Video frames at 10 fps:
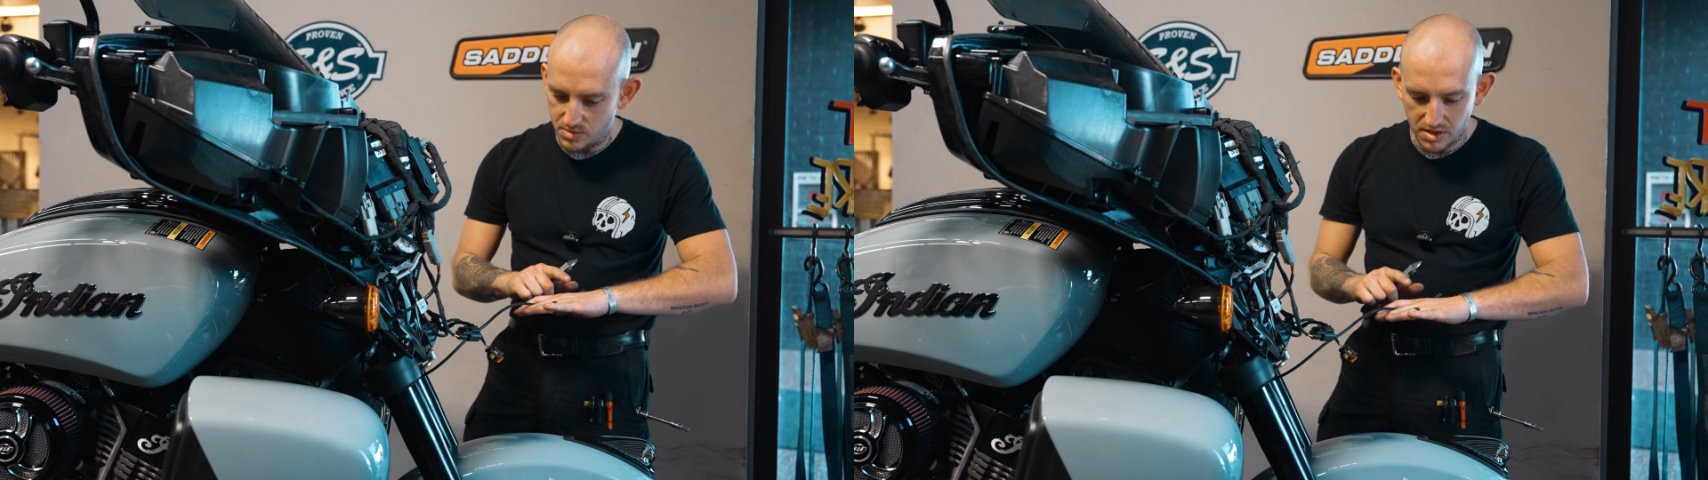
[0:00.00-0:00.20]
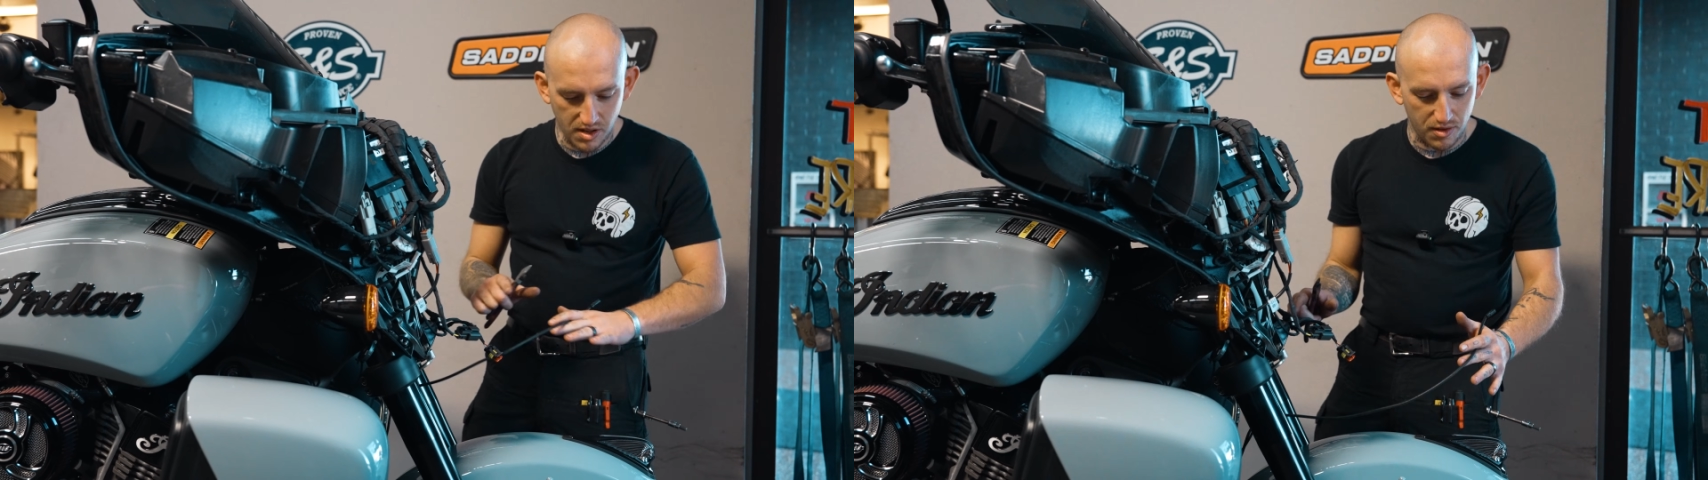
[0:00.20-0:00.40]

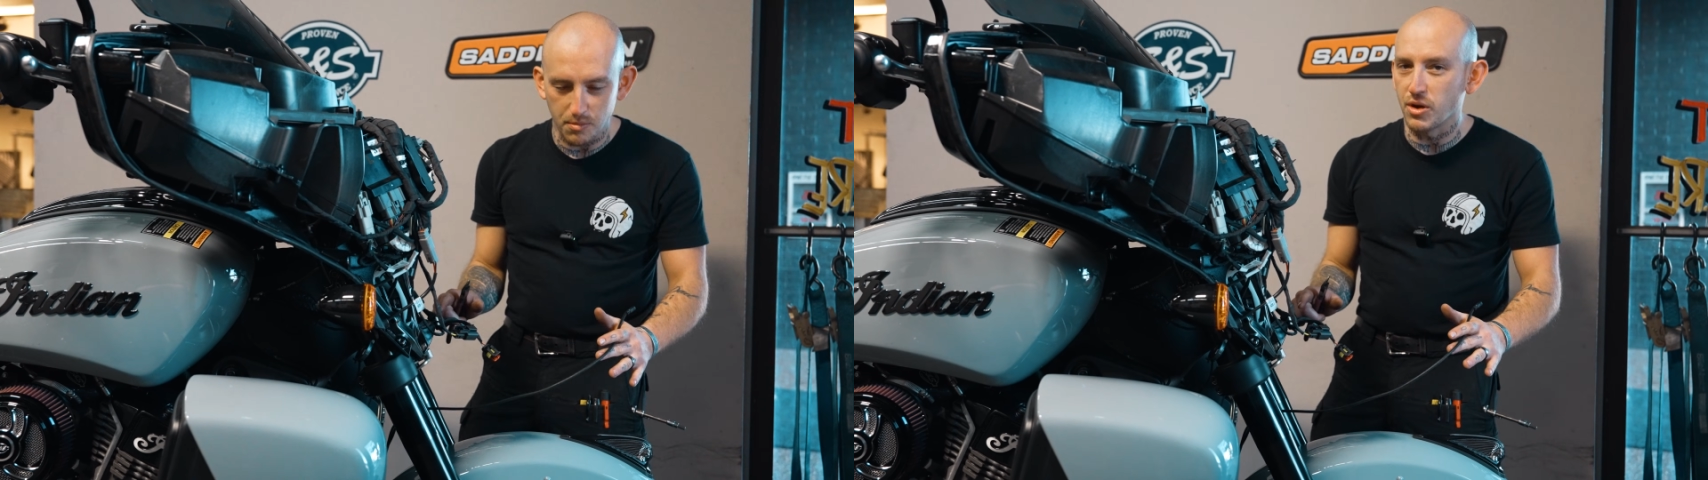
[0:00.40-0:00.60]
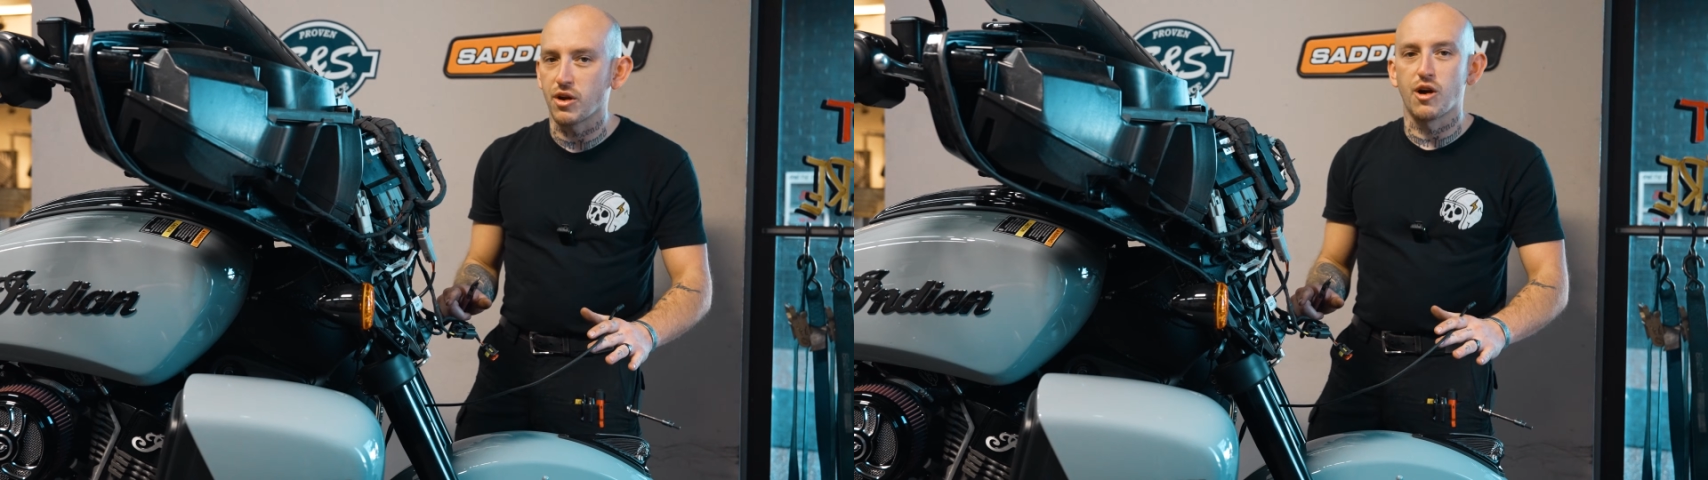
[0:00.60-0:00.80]
nothing
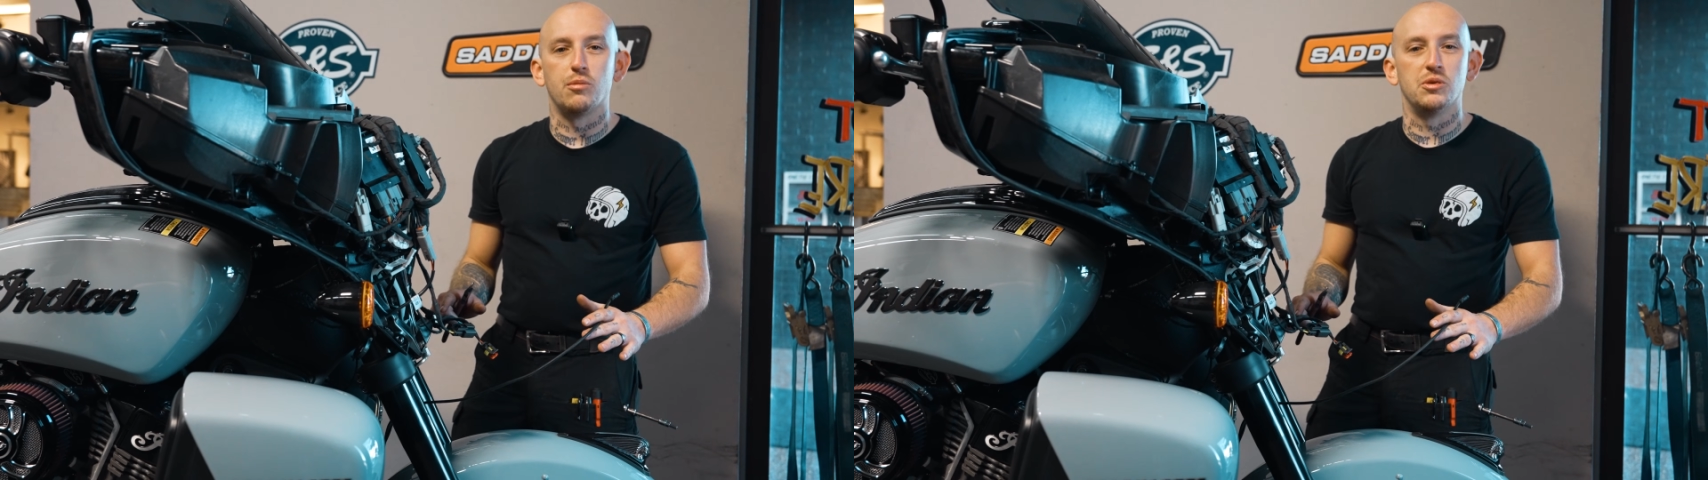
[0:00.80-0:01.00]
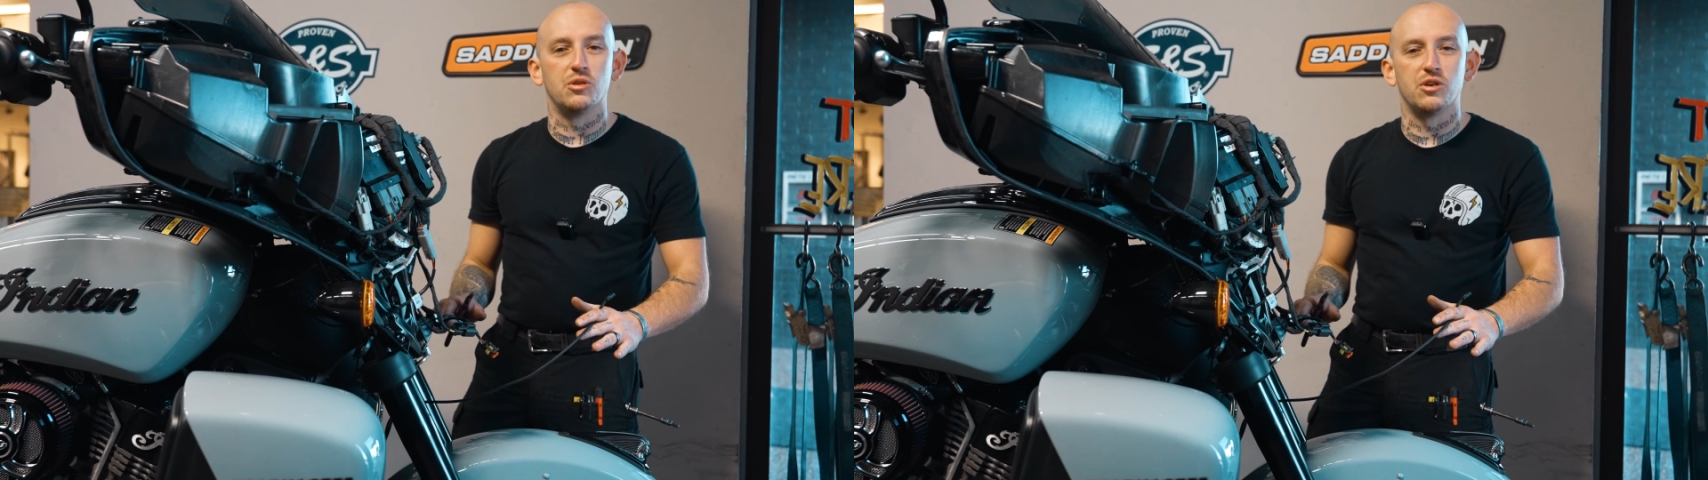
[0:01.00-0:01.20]
but
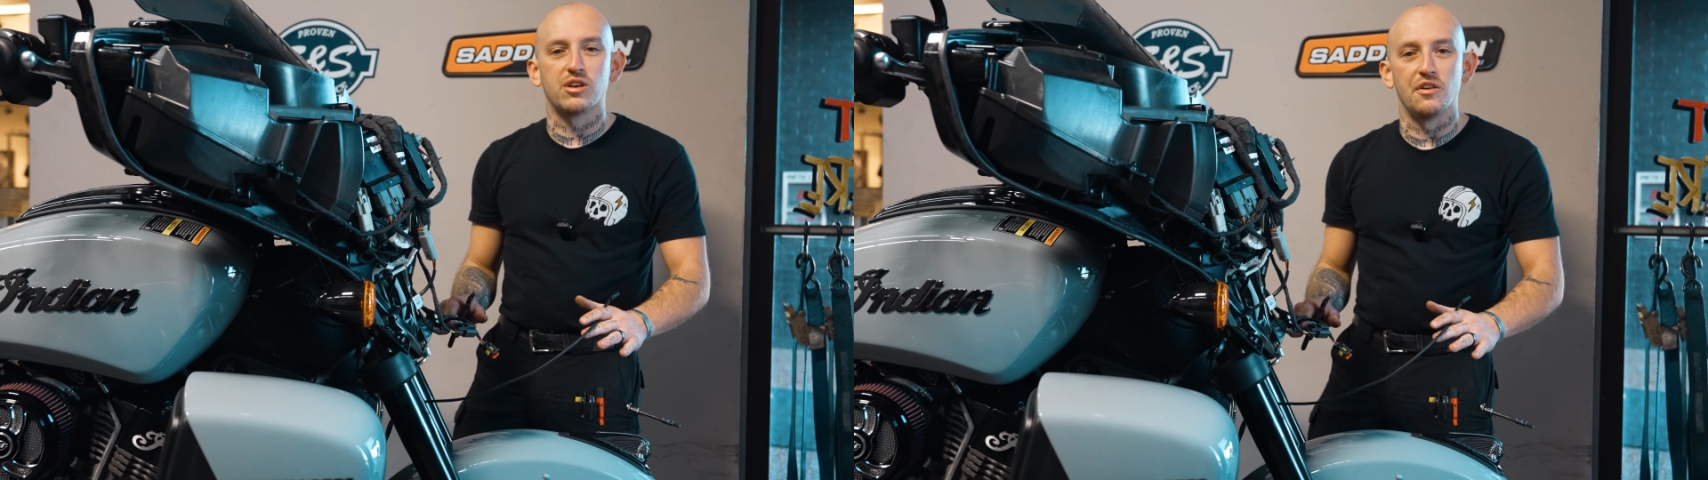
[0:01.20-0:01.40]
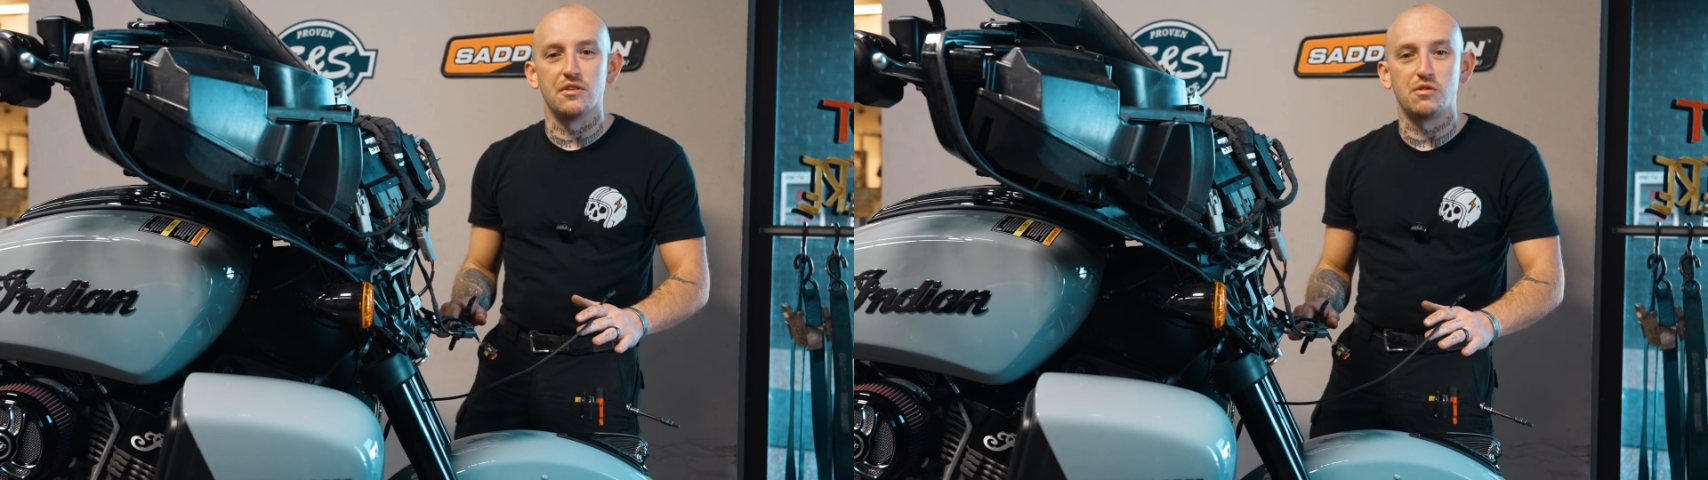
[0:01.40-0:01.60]
carbon
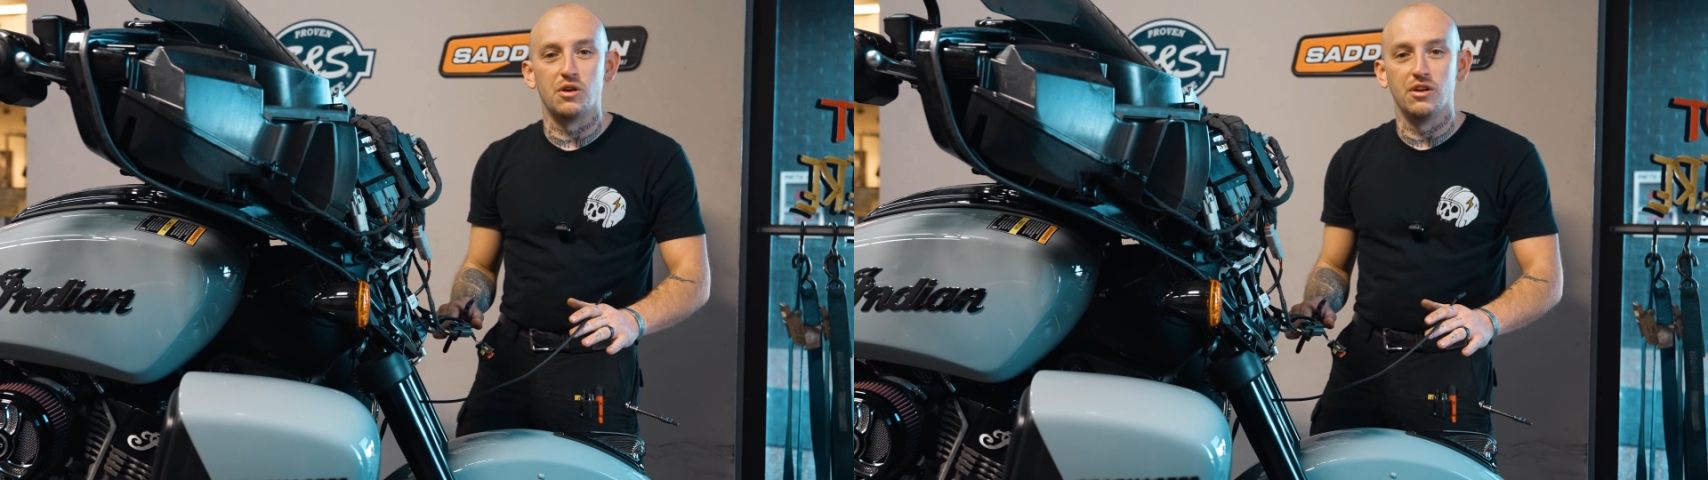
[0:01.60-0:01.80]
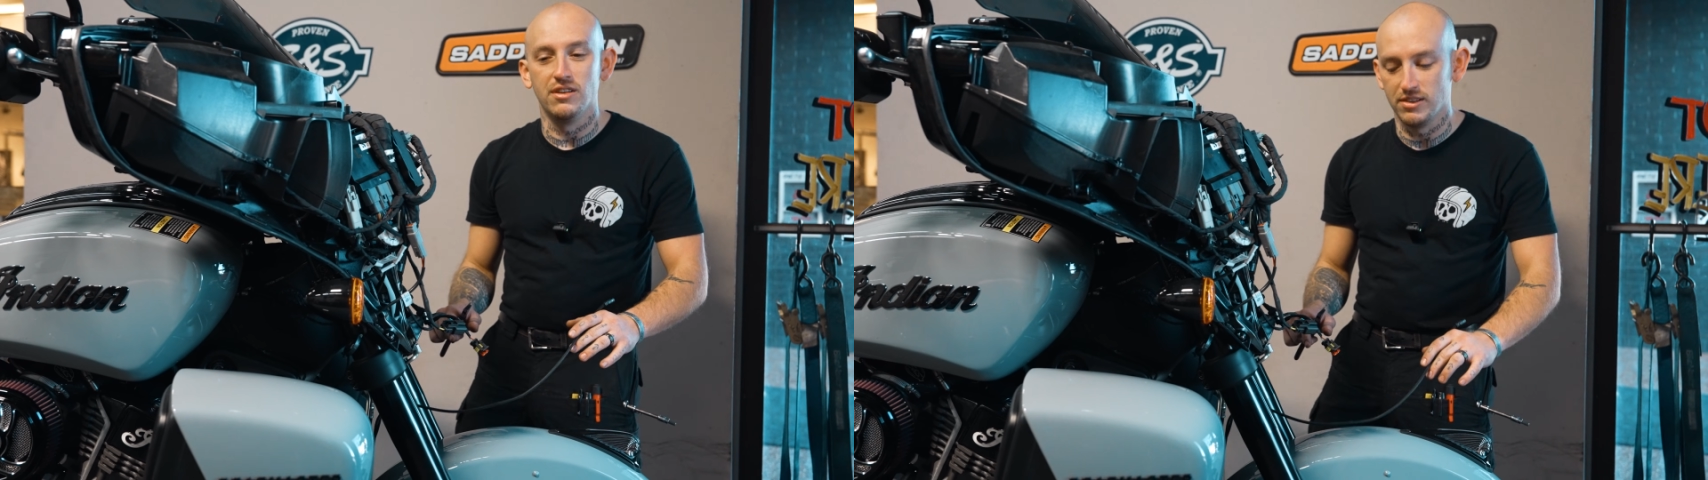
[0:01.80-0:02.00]
look on the front.